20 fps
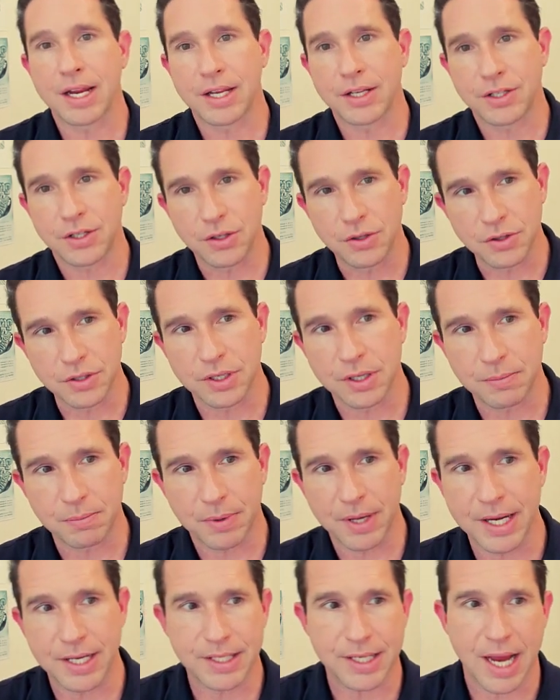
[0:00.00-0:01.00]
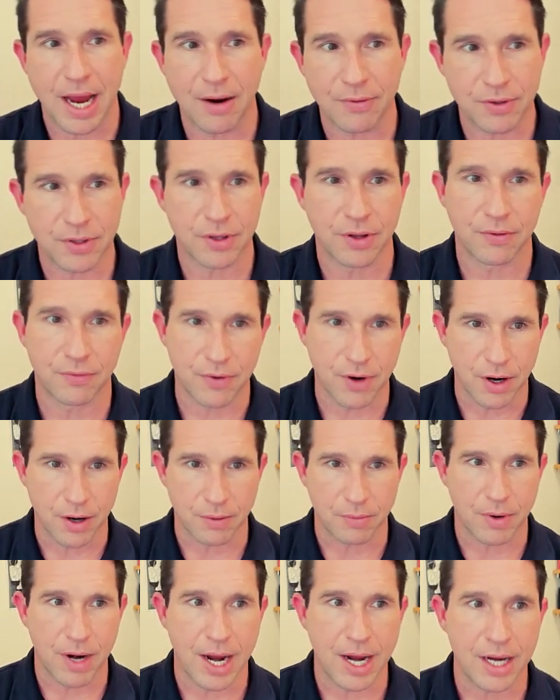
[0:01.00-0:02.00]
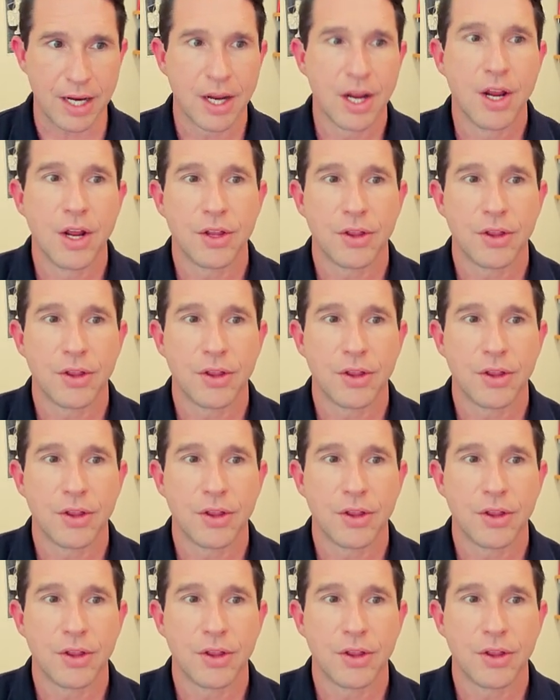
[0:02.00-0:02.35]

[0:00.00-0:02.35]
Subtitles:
It's usually placed after the verb, right?